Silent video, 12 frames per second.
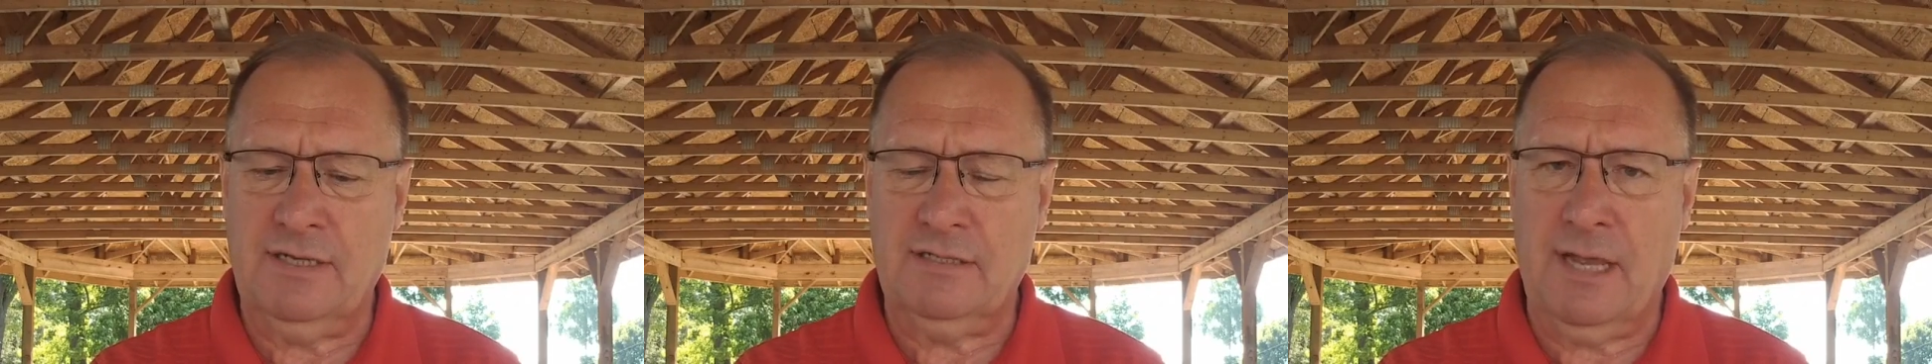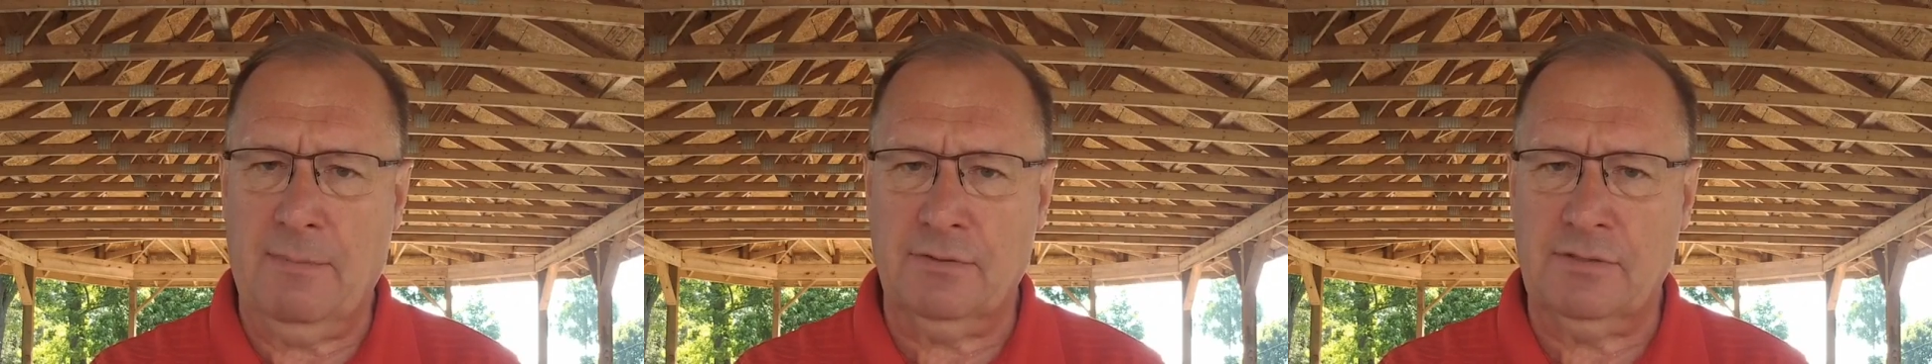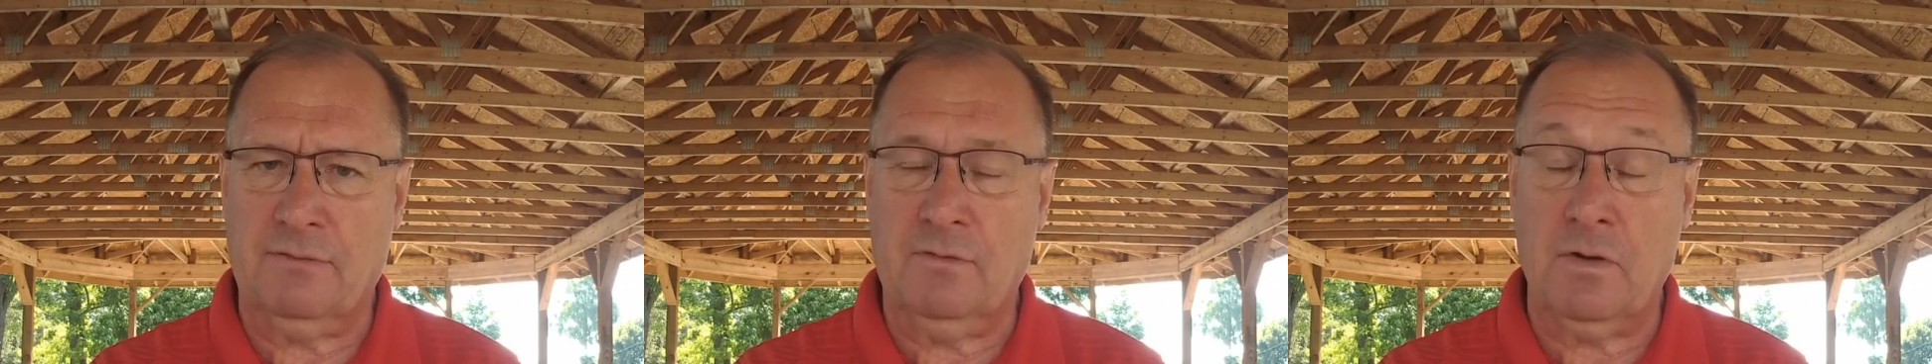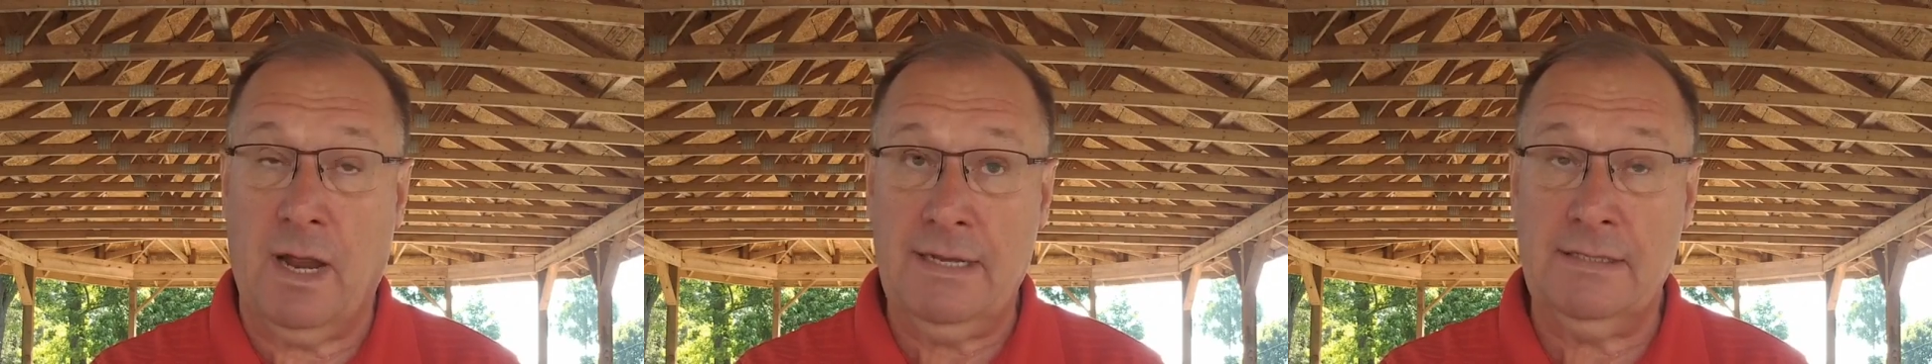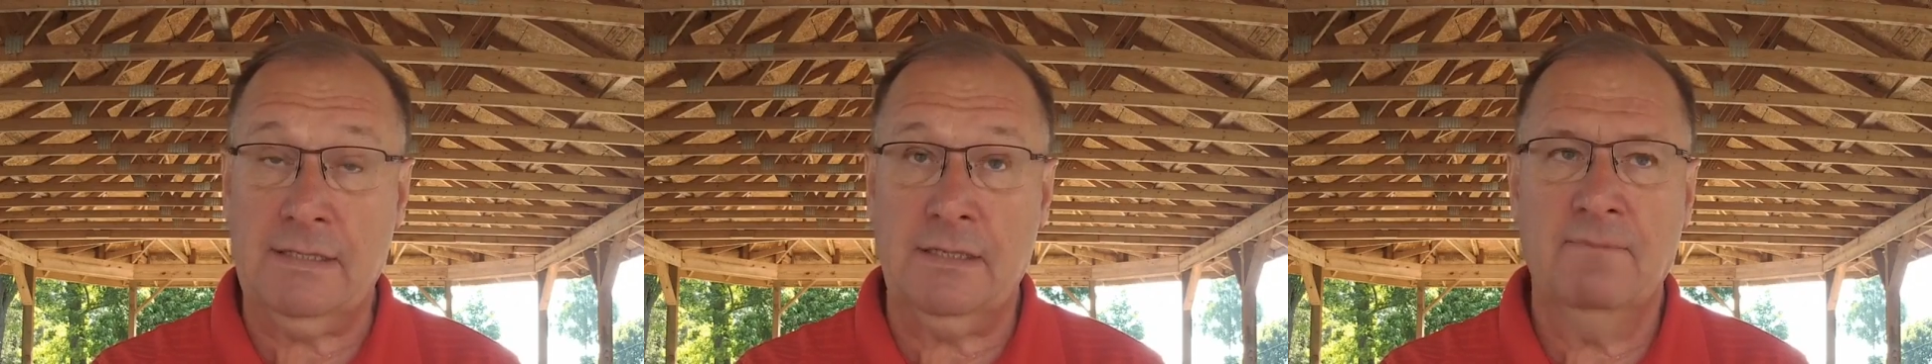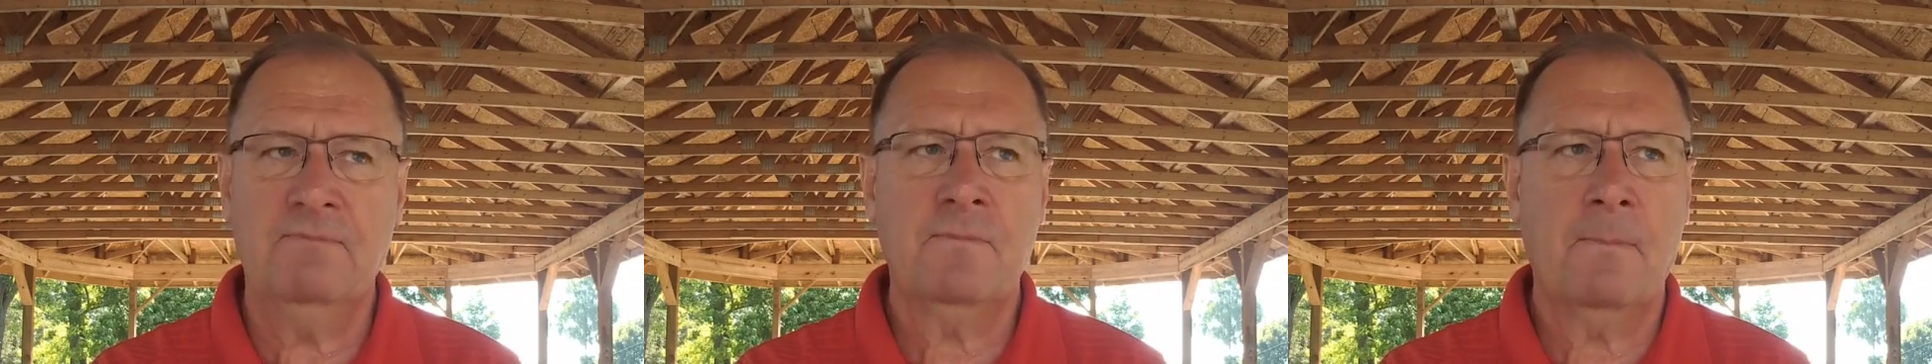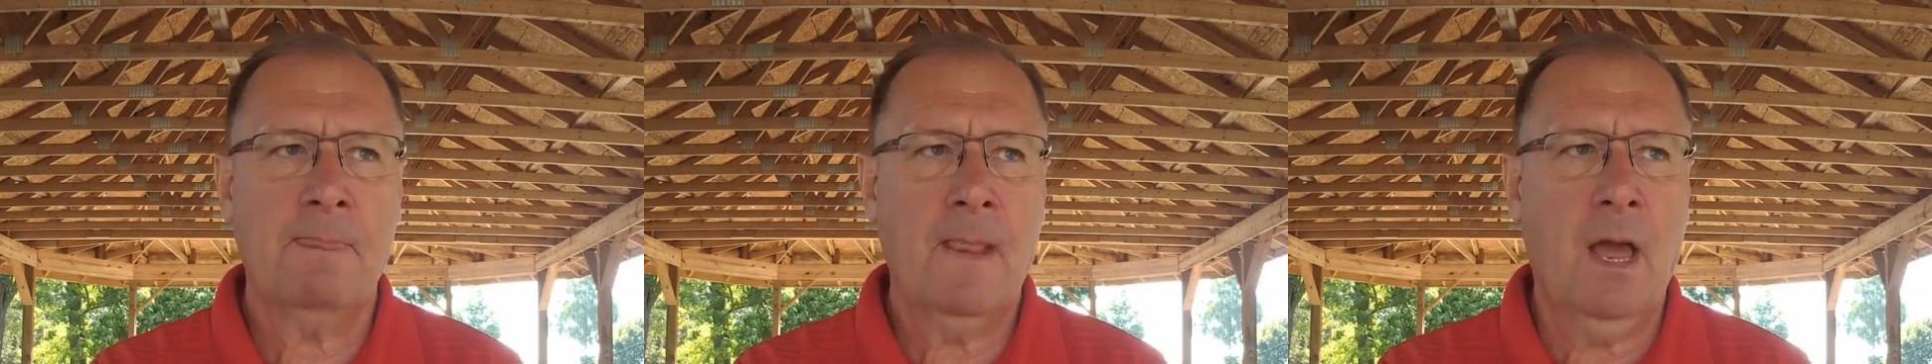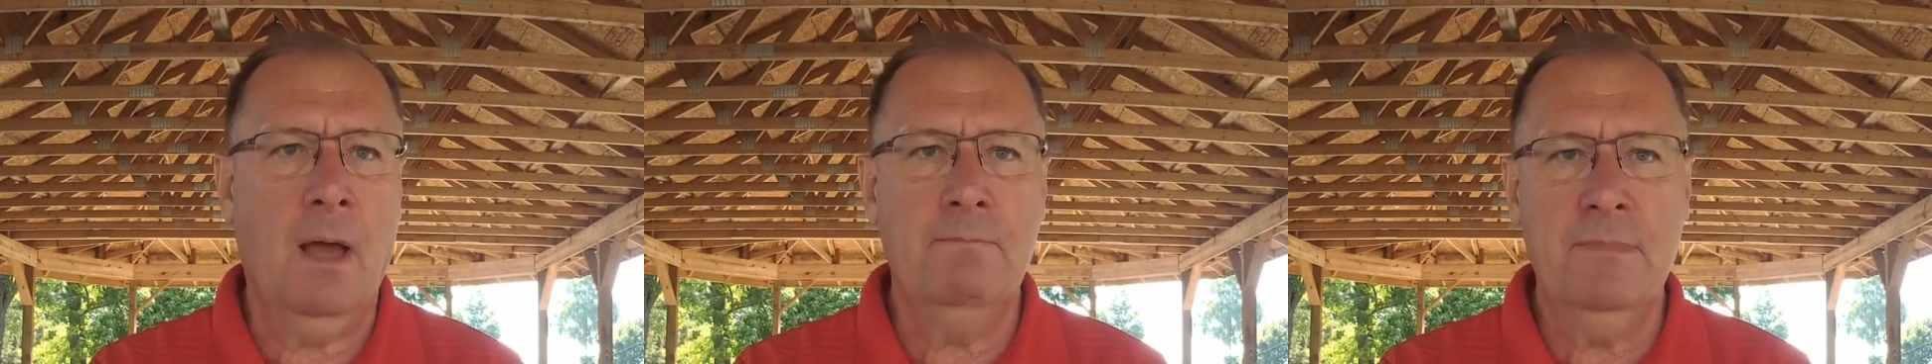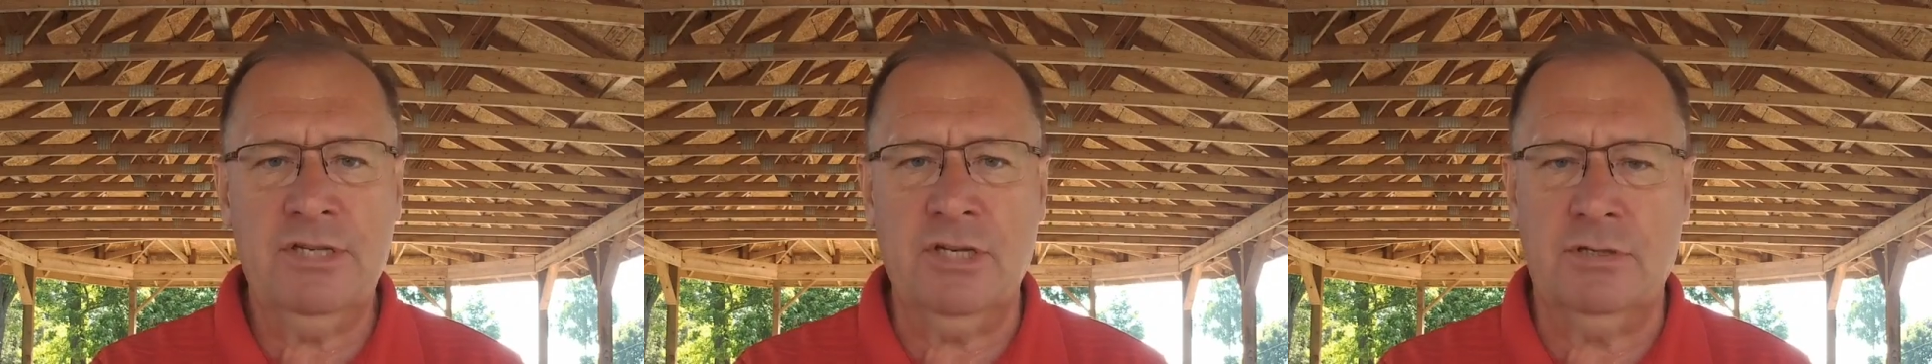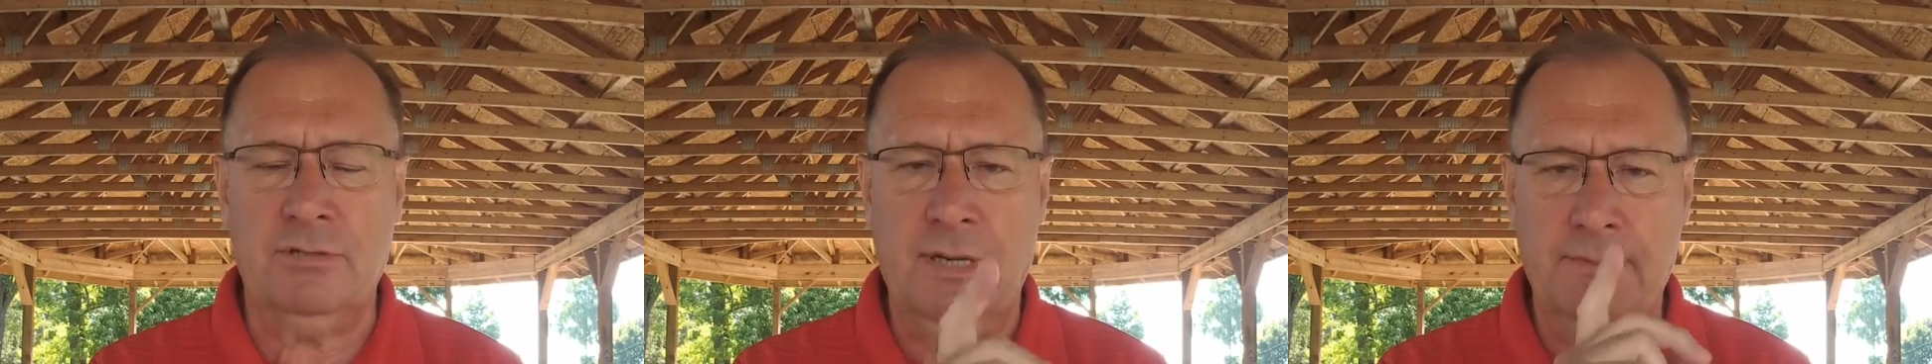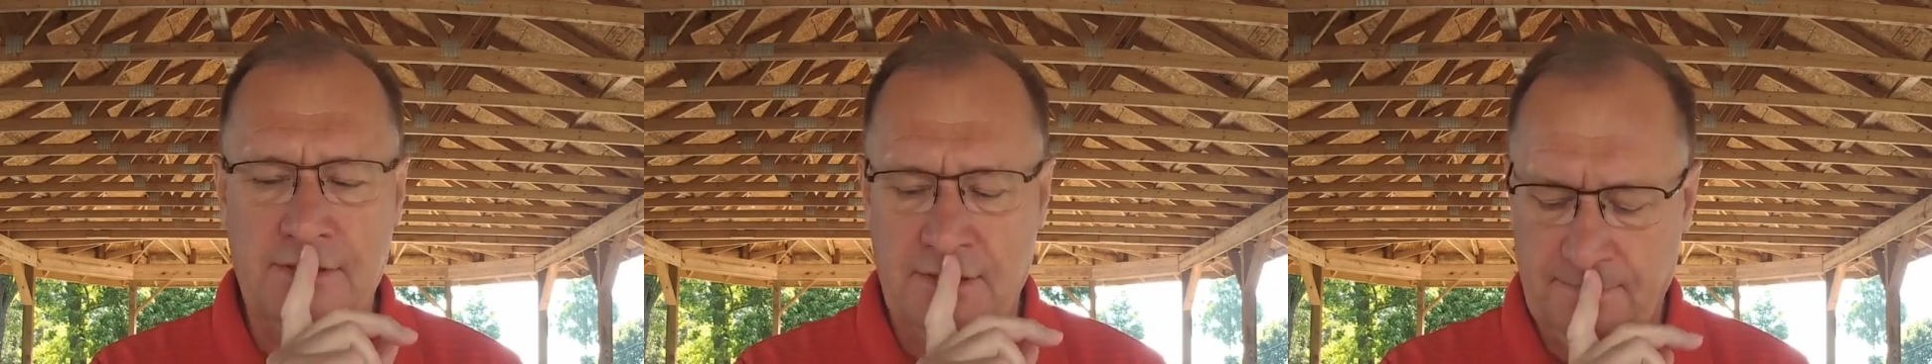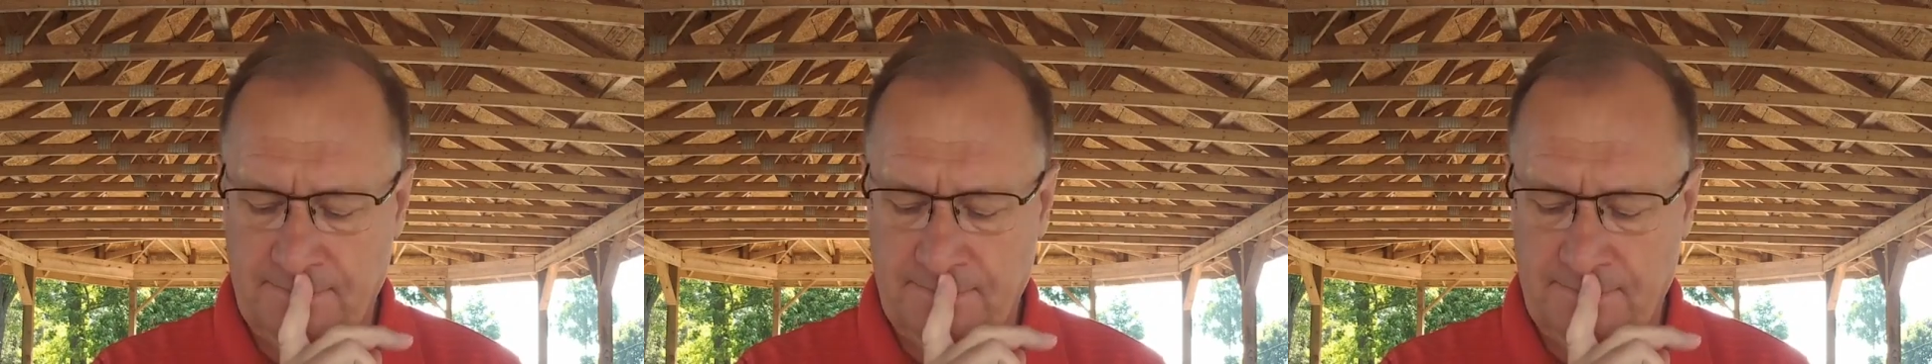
Disciples of Christ uh, mission trips.